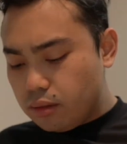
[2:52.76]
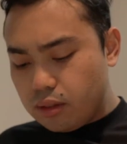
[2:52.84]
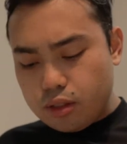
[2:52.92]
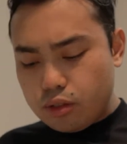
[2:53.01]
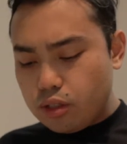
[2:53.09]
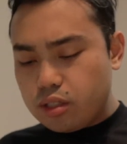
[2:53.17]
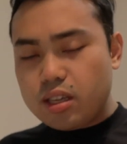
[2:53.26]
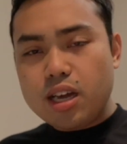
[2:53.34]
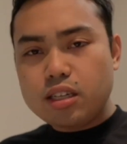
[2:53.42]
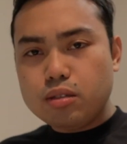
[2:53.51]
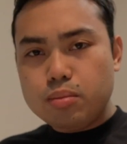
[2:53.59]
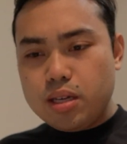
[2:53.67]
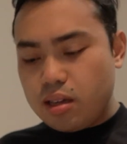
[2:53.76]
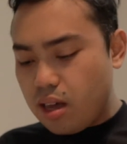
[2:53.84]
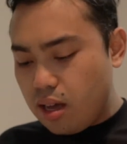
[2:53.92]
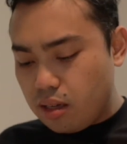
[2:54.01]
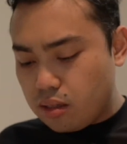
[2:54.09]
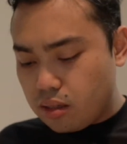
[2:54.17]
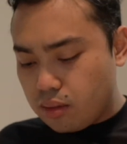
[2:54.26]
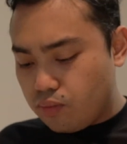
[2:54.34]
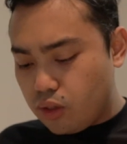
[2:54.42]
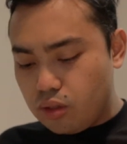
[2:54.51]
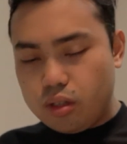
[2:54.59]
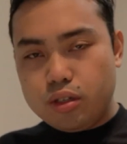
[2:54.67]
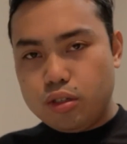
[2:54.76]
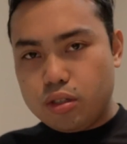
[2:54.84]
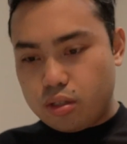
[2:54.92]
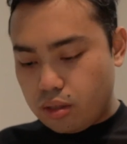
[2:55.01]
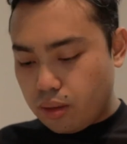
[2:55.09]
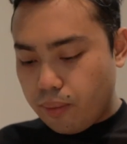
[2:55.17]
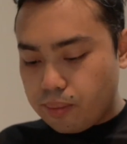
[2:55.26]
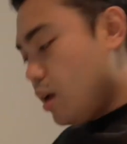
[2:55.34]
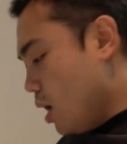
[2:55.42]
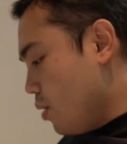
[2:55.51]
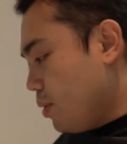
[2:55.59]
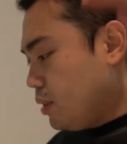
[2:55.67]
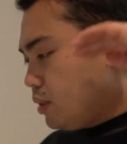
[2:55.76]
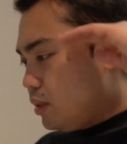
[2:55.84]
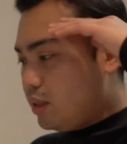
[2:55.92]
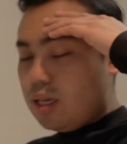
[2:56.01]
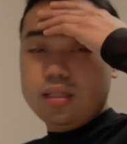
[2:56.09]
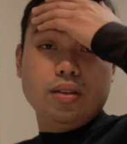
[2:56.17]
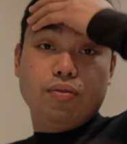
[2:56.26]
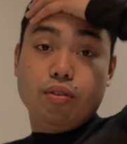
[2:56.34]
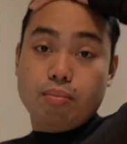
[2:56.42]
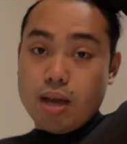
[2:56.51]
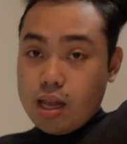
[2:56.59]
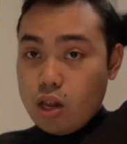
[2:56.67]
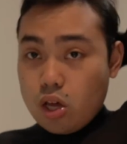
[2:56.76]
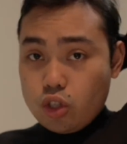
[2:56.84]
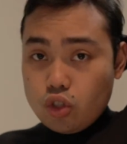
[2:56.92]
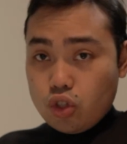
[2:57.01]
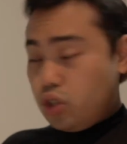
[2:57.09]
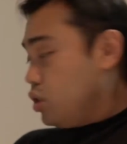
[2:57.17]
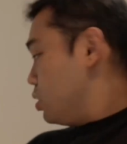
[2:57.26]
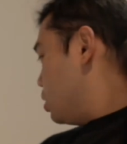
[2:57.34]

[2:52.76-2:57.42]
It's just eggs being eggs. They're delicious. Anyways, that's it for my lunch.